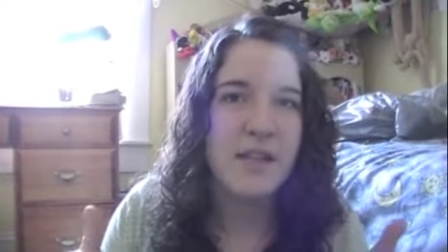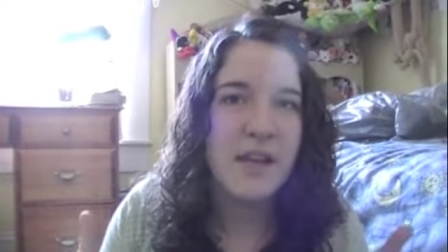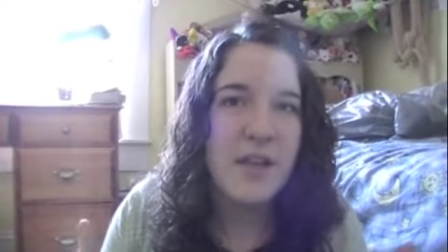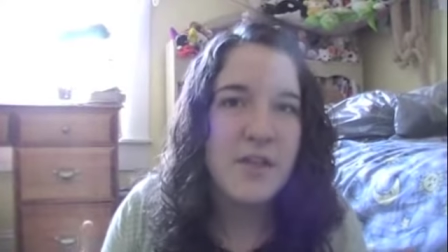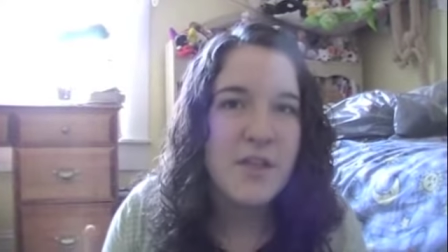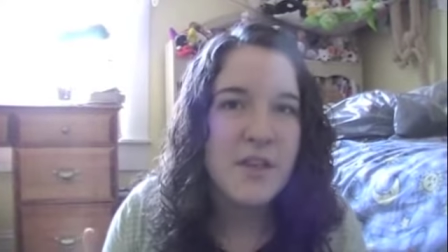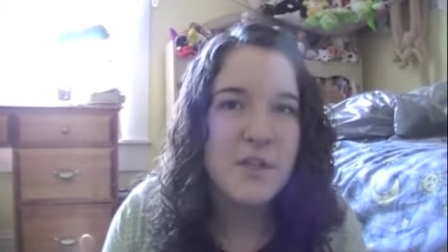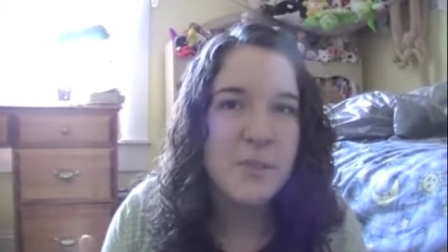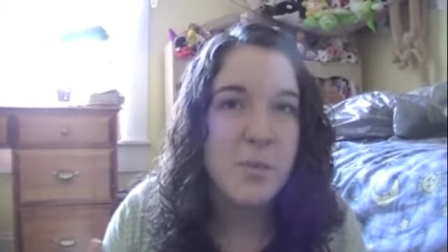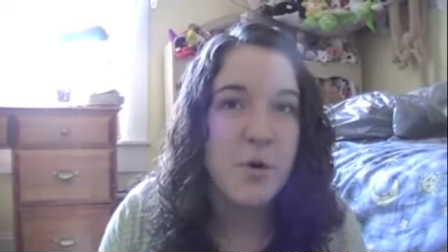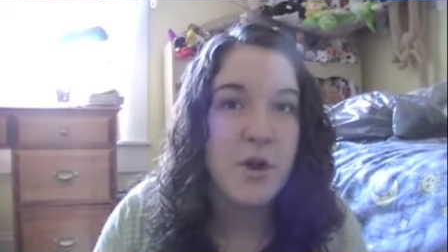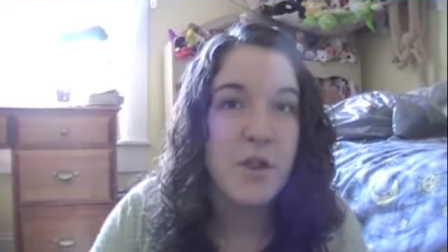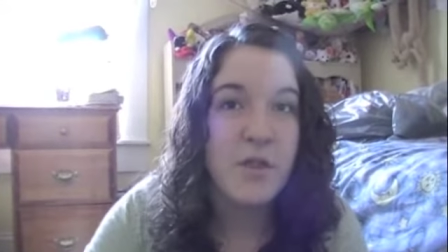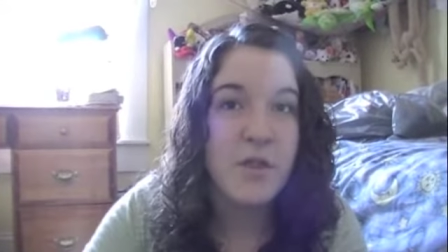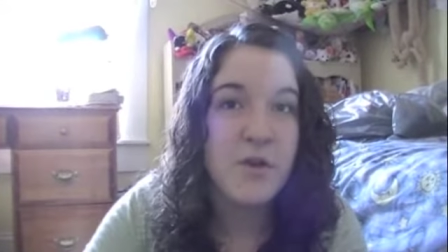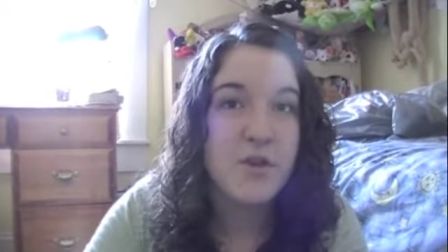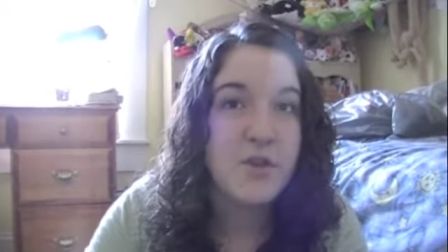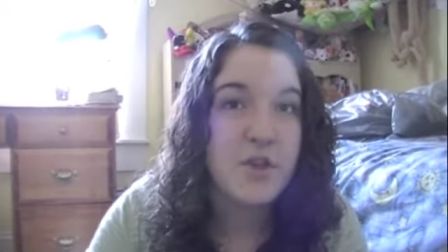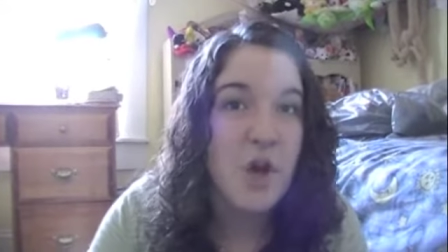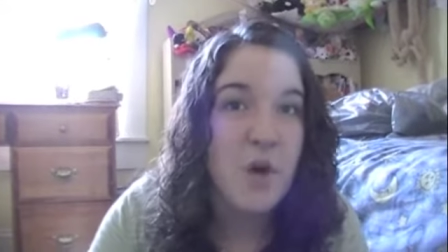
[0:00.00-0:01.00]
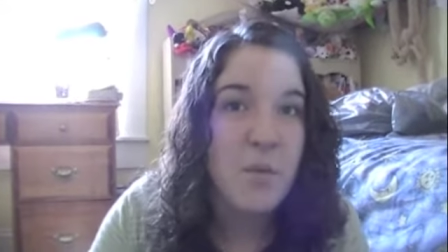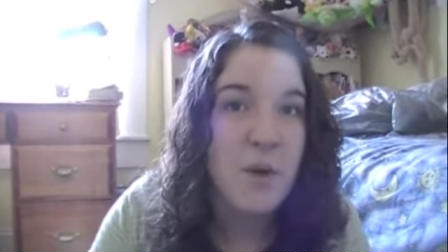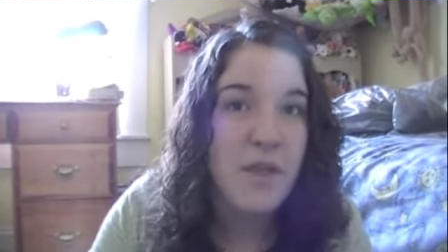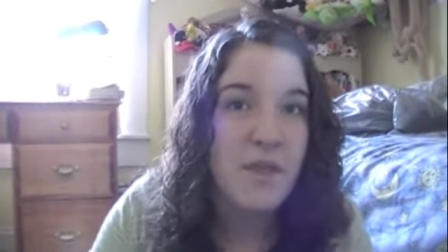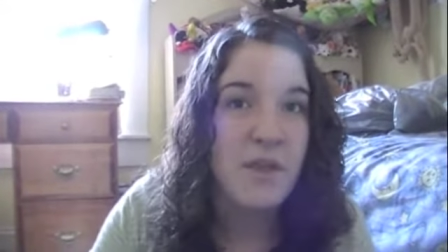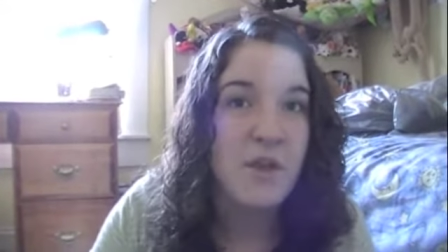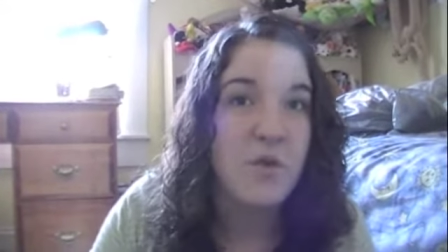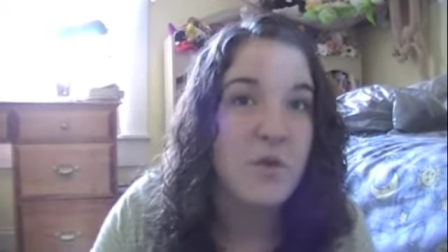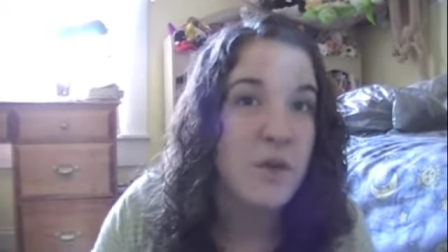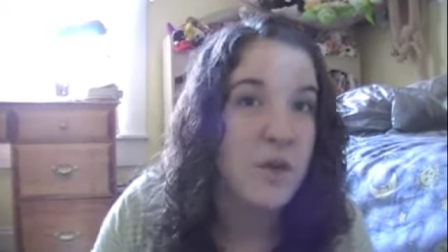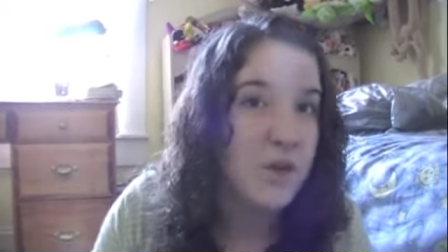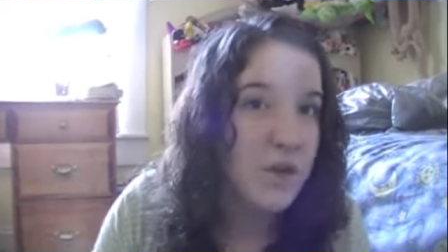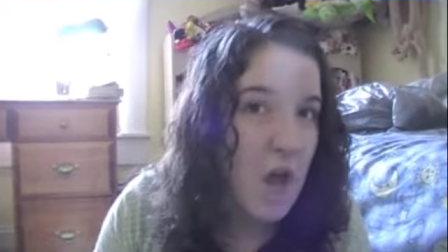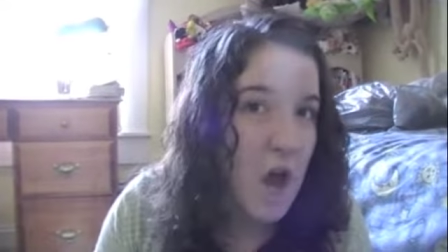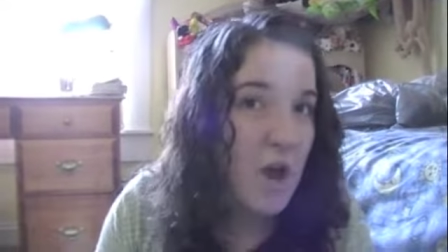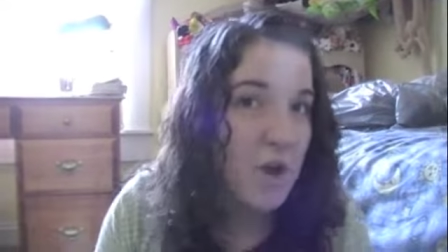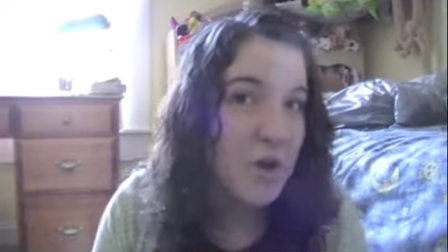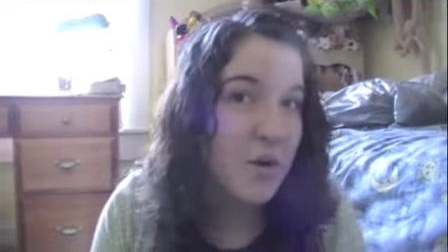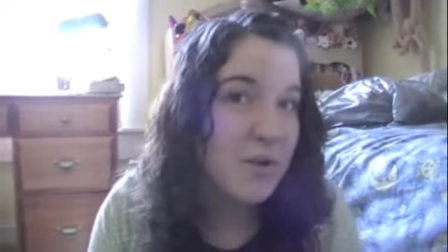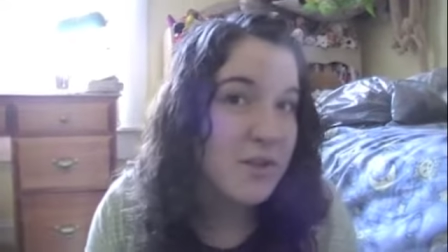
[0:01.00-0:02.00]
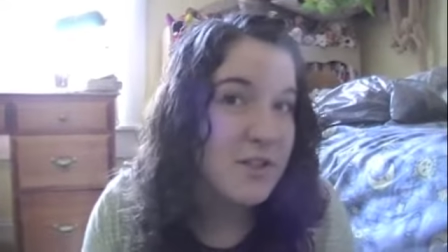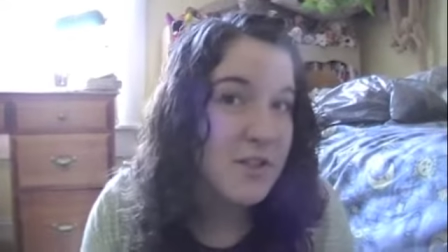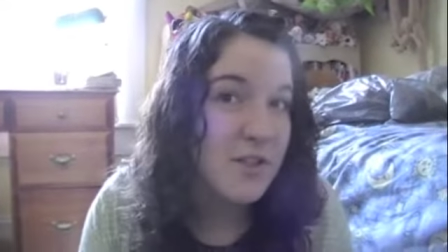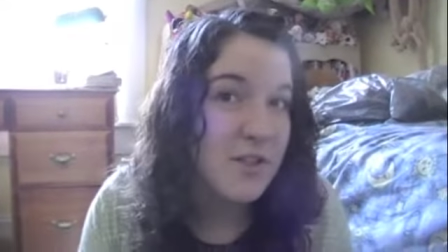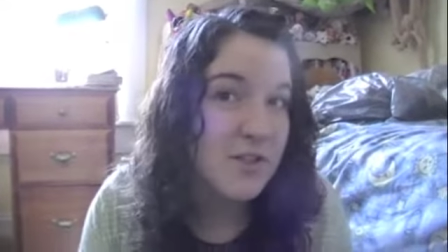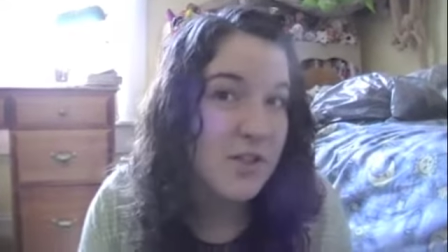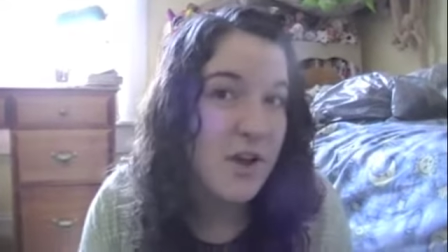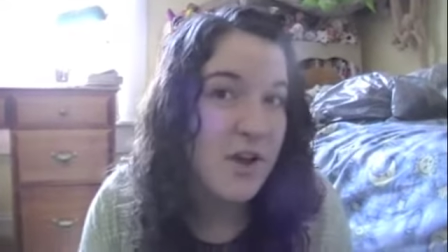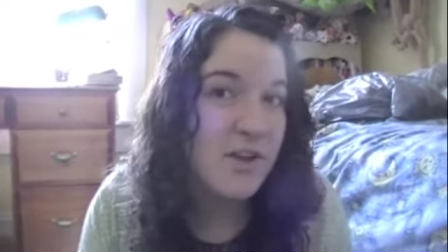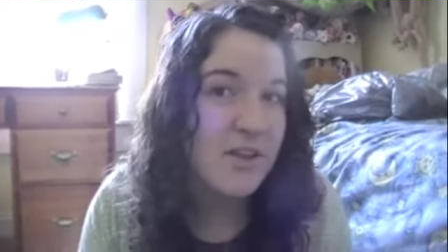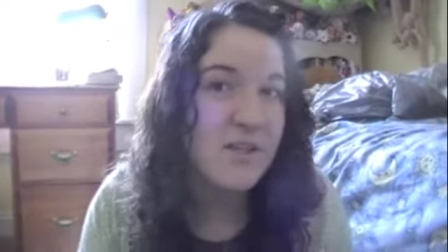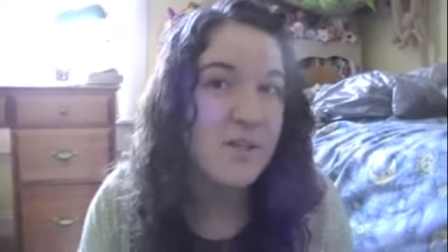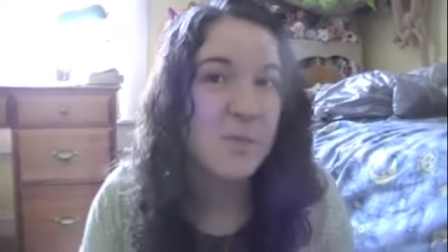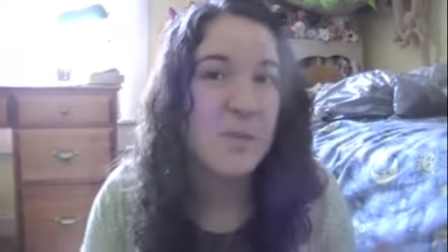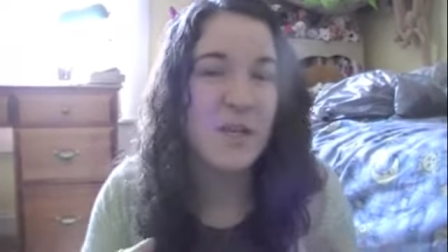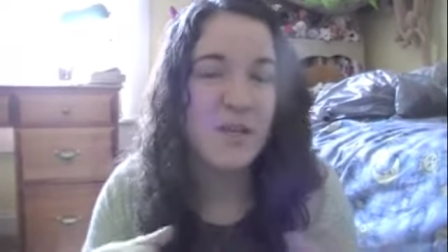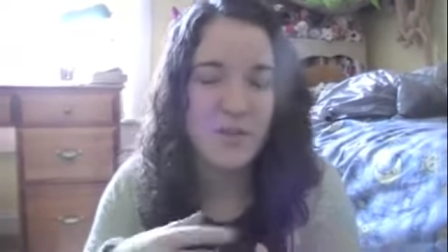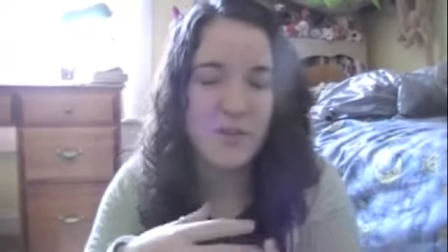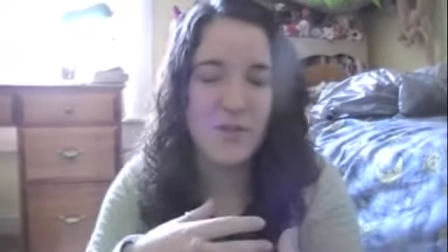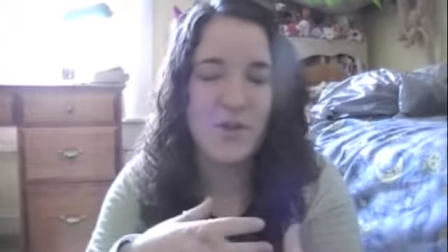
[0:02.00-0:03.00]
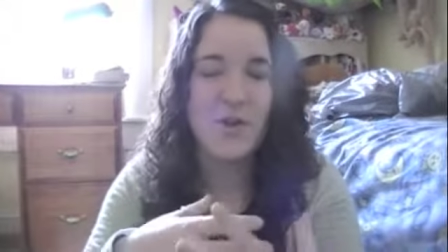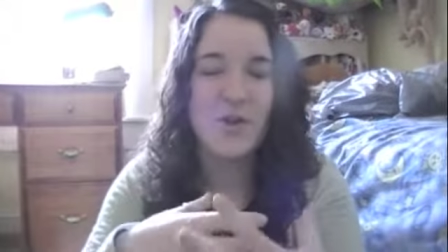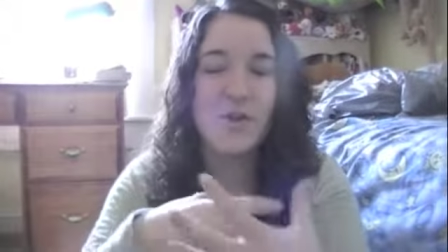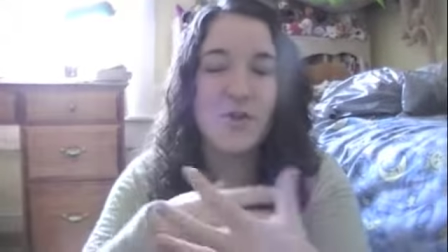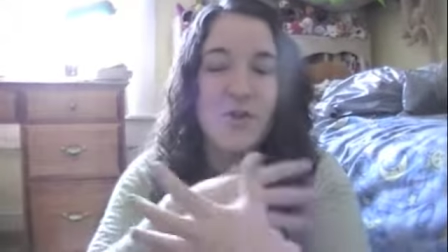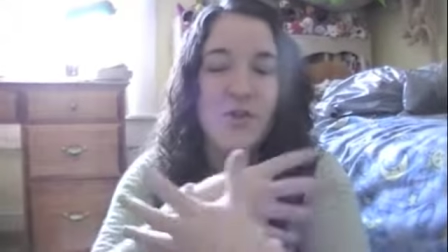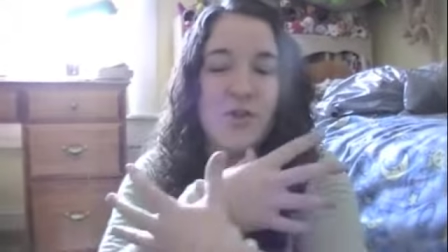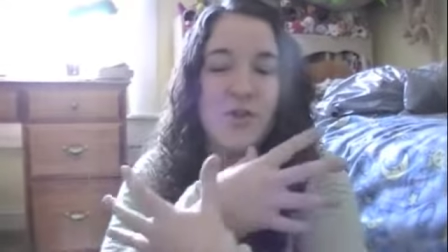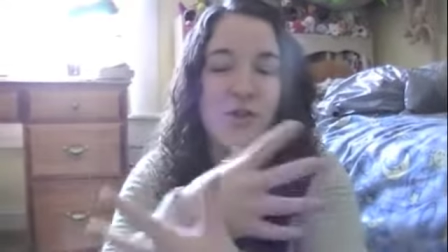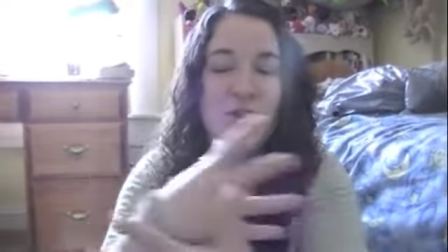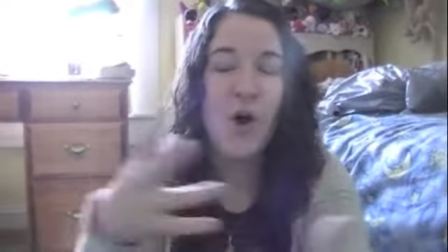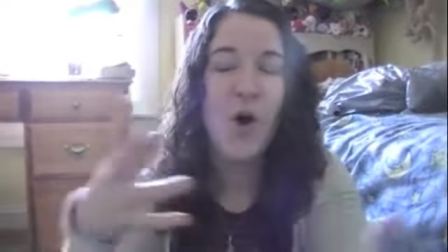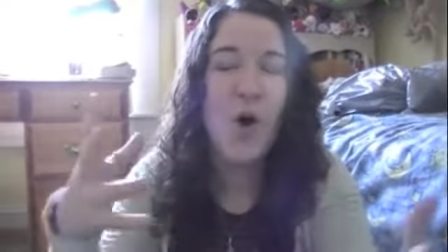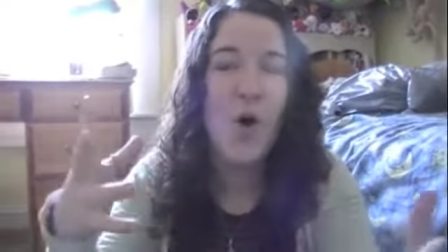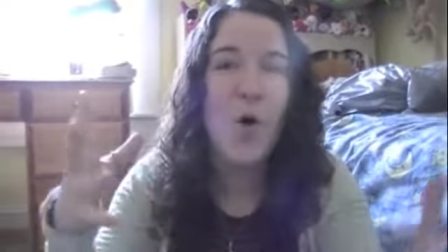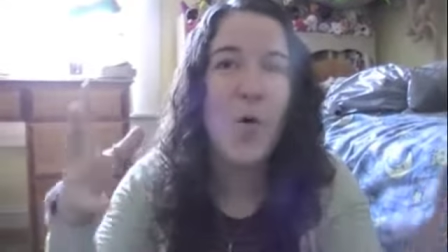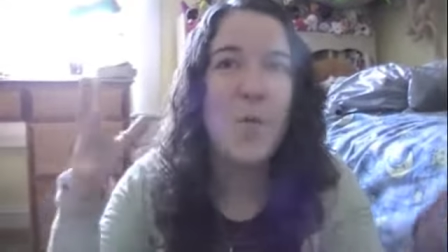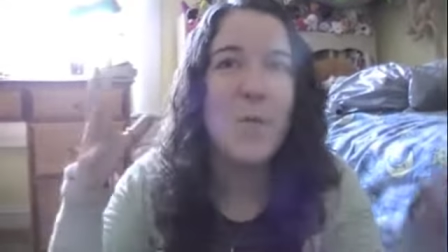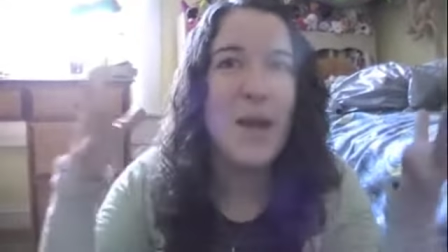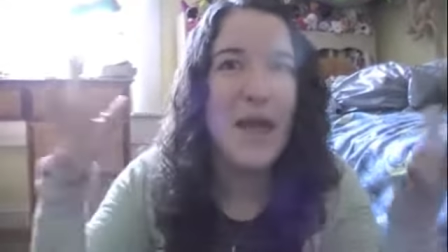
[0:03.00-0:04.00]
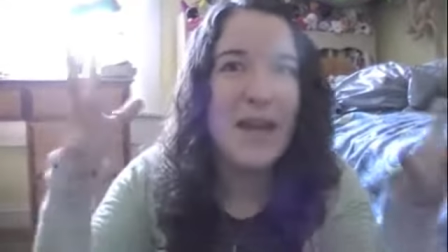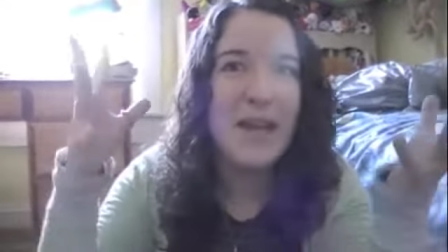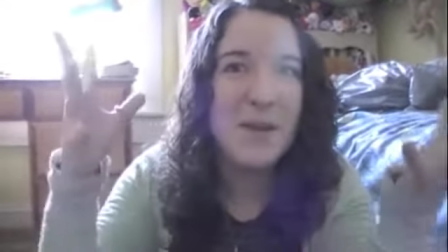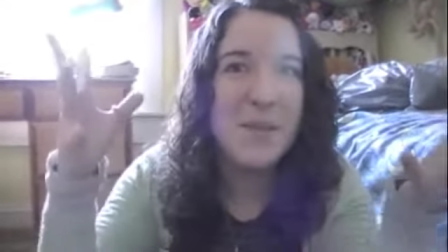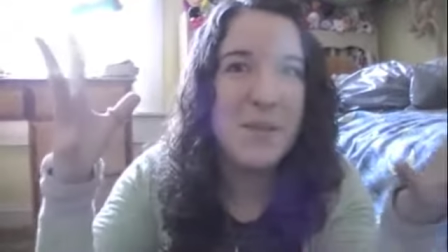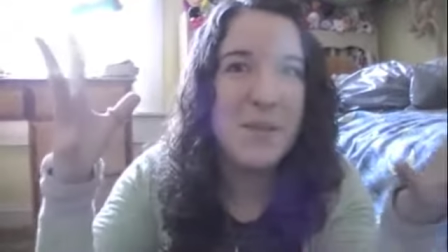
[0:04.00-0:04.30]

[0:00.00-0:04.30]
and at this point, there's no way that you could not go into the Songus because there are so many